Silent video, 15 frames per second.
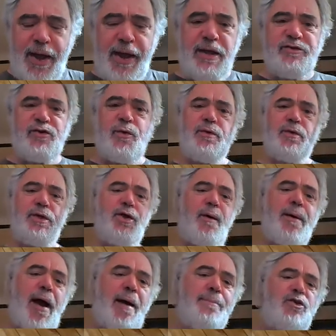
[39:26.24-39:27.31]
And so, you
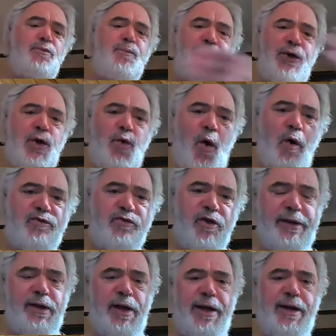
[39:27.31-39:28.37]
know, I'm just putting quotes
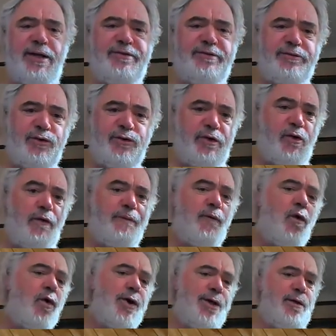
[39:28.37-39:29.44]
on like I sort of
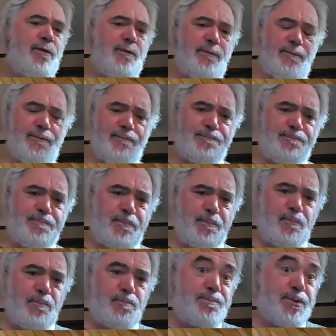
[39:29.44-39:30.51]
already
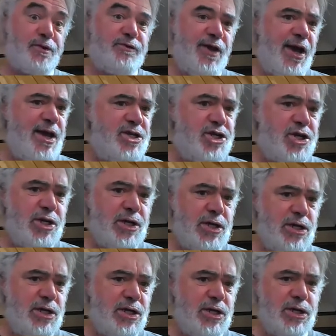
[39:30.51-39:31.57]
presaged.
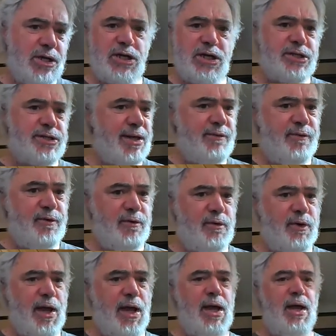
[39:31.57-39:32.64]
That
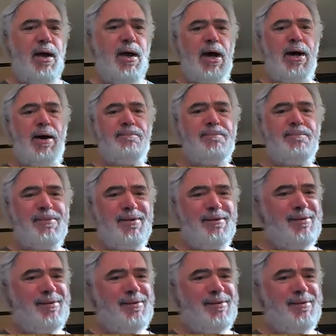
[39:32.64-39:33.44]
okay. Um,